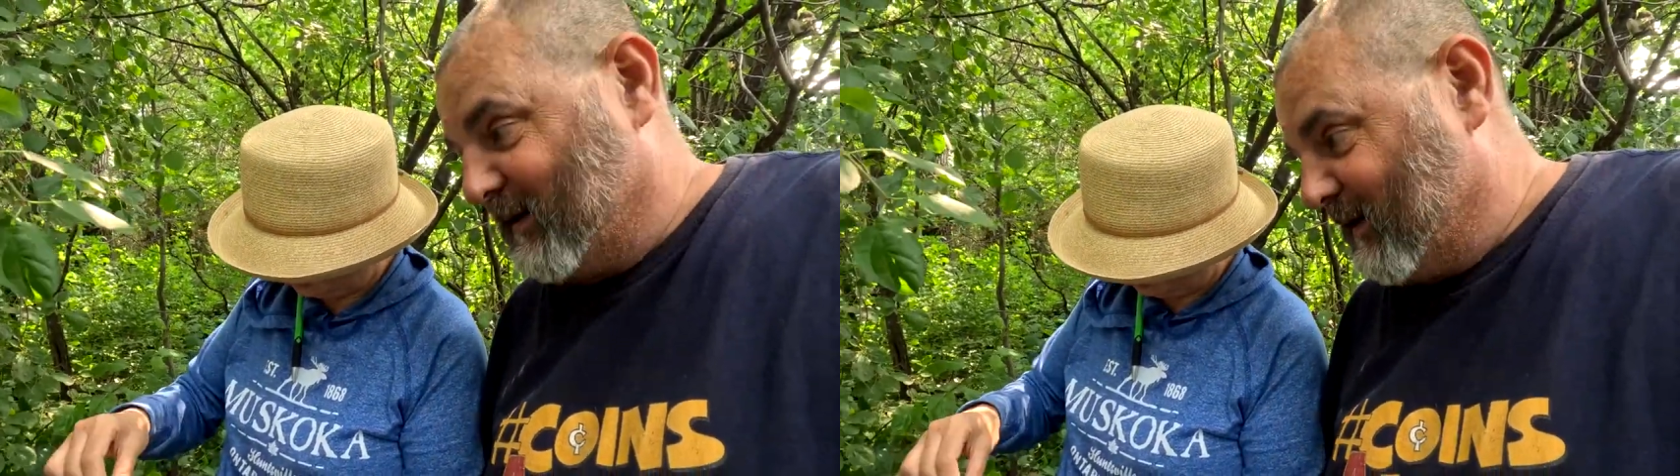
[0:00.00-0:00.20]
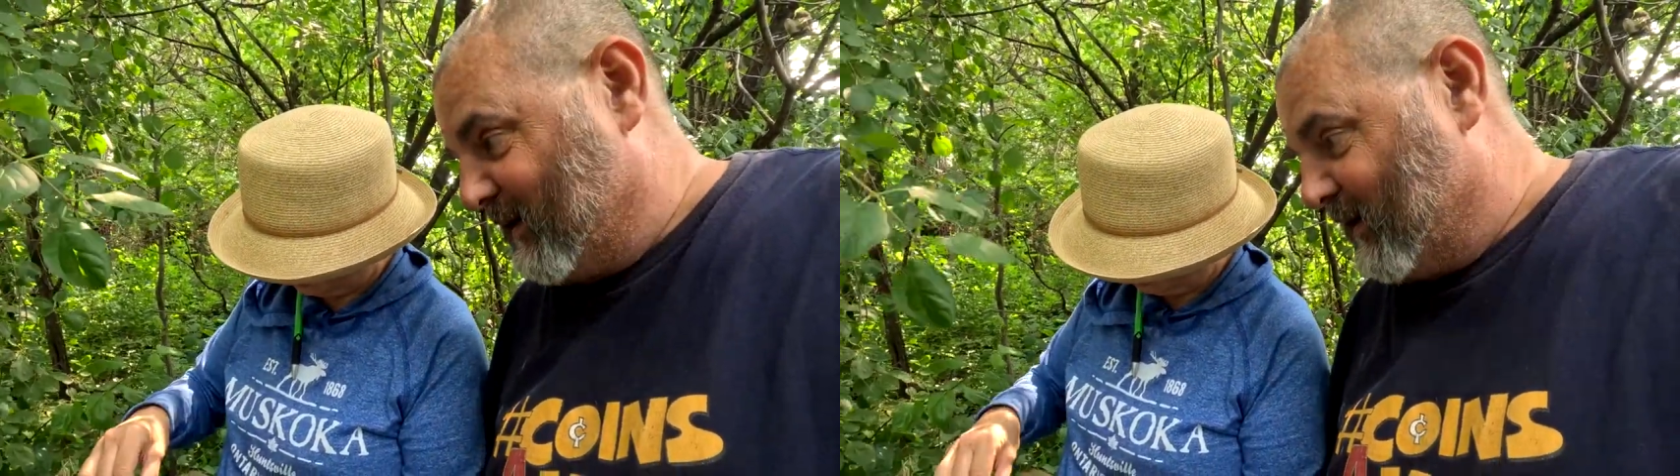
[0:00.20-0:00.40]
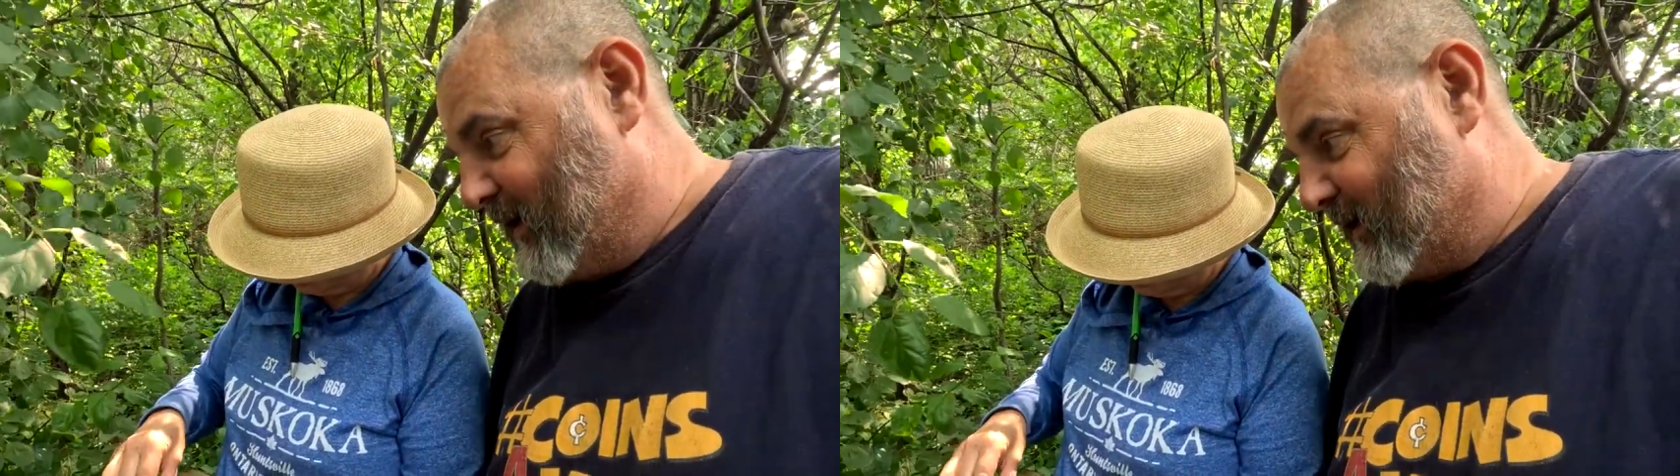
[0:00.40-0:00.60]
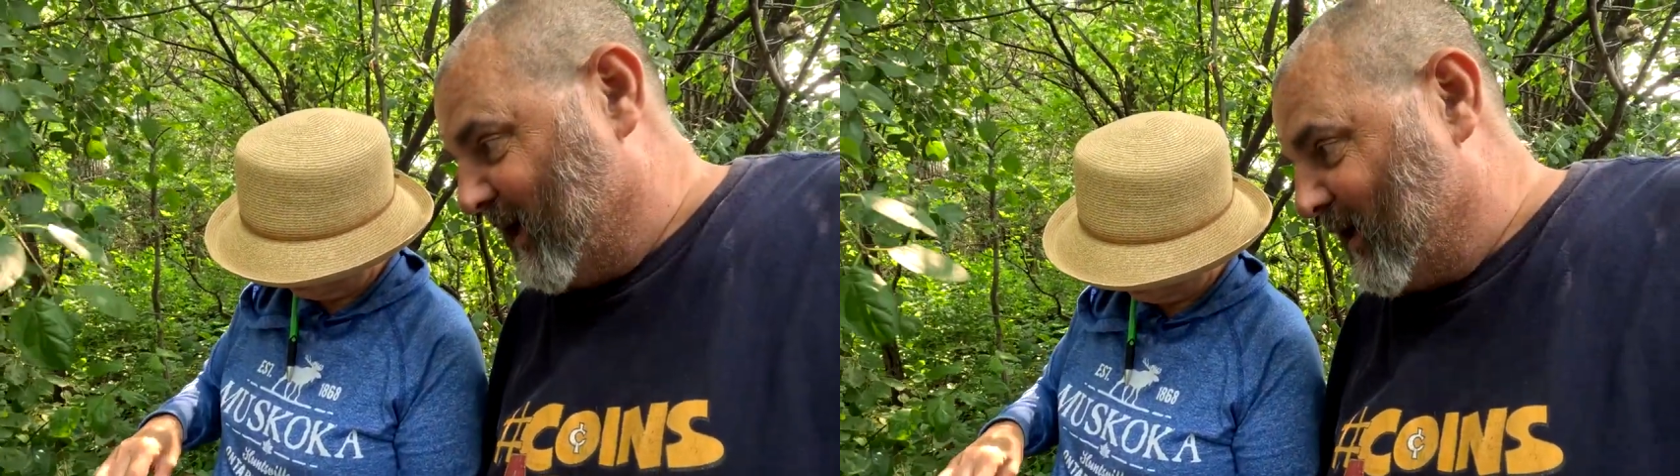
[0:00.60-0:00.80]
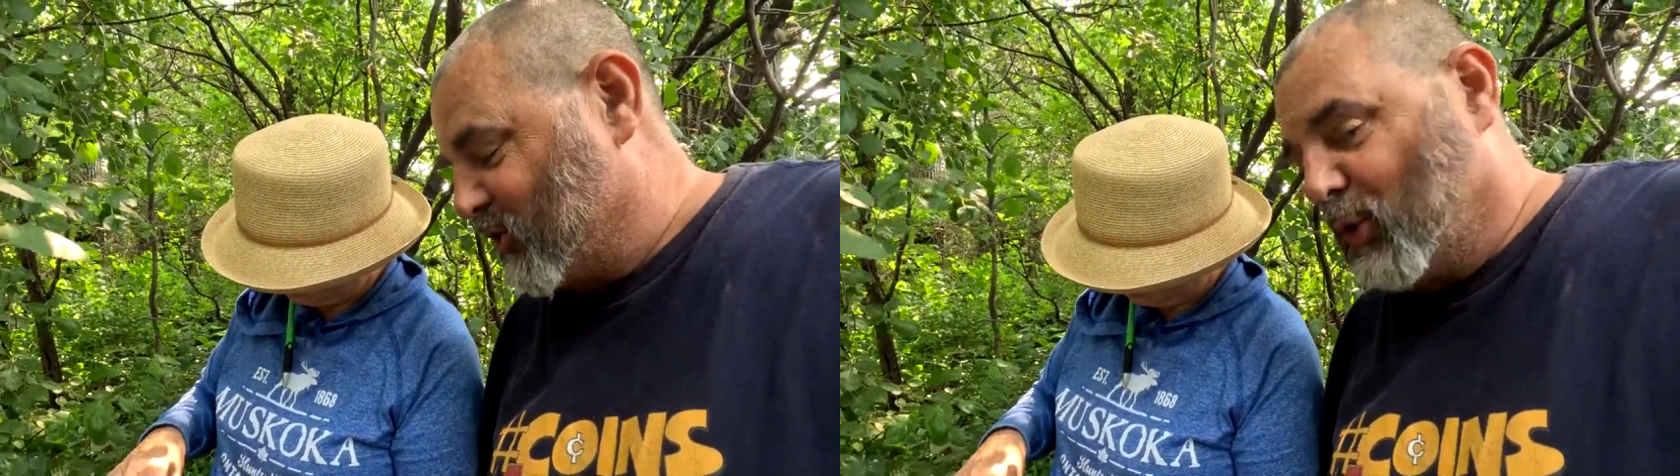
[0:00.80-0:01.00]
the uh,
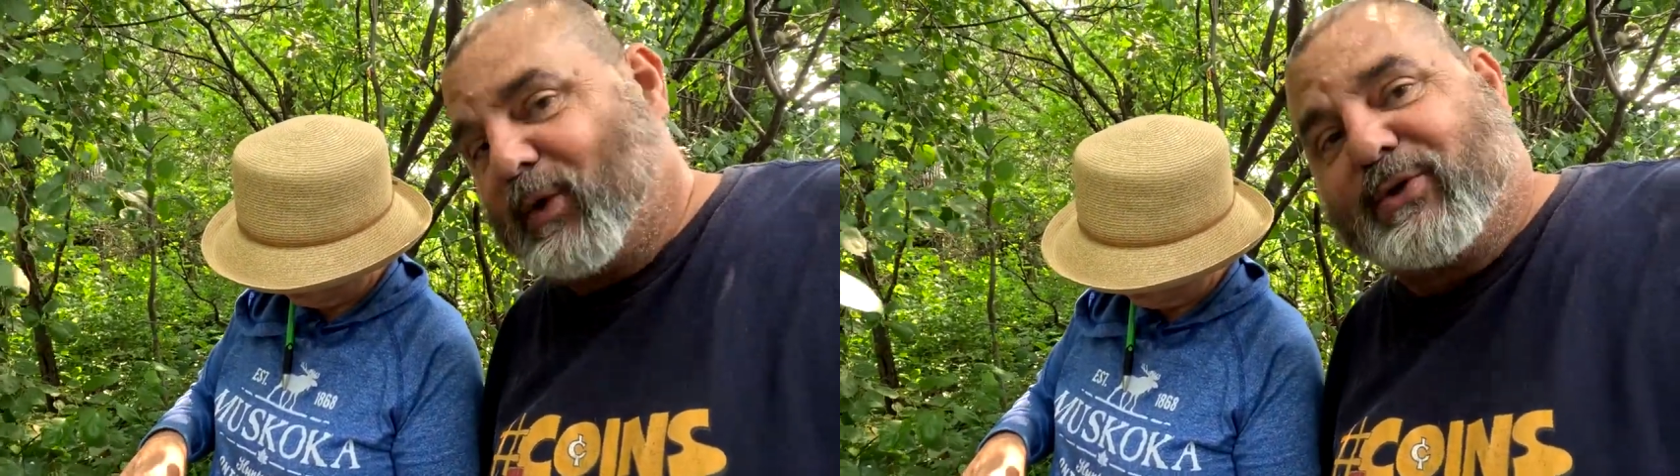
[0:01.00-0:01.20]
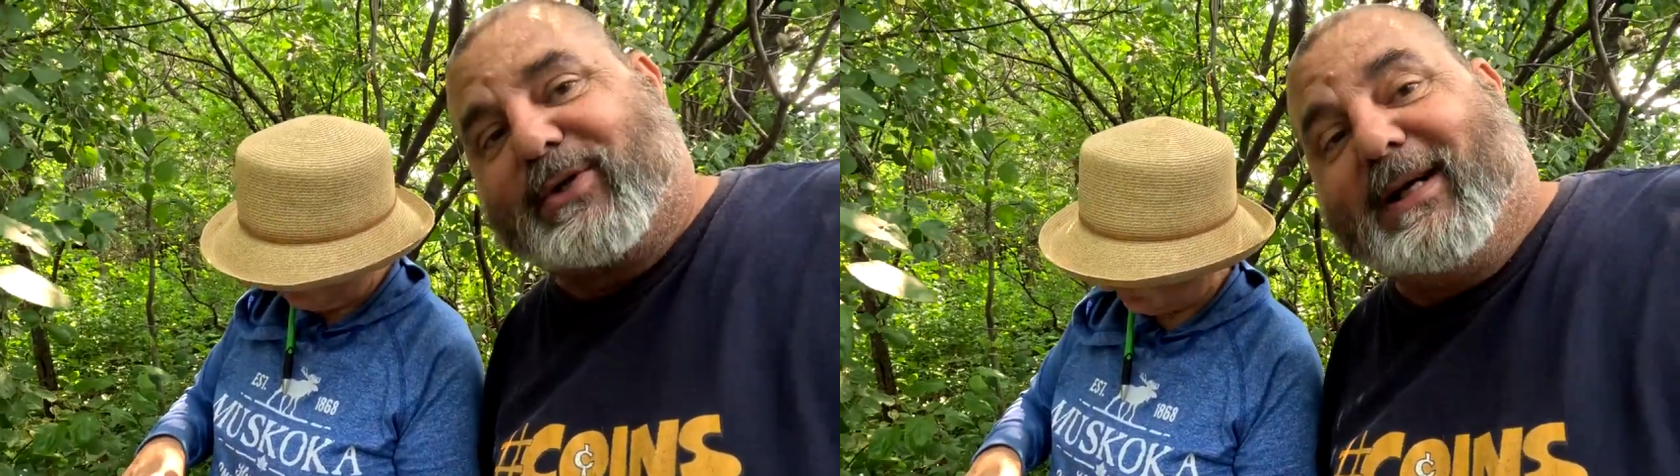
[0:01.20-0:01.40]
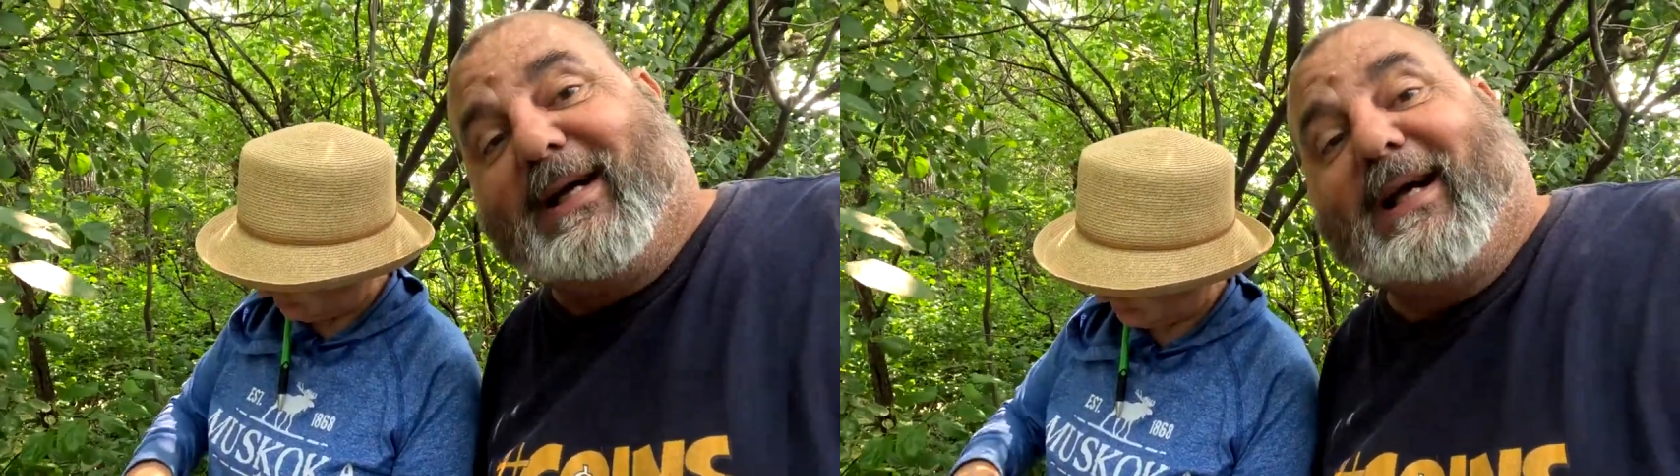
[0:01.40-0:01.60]
cache owner's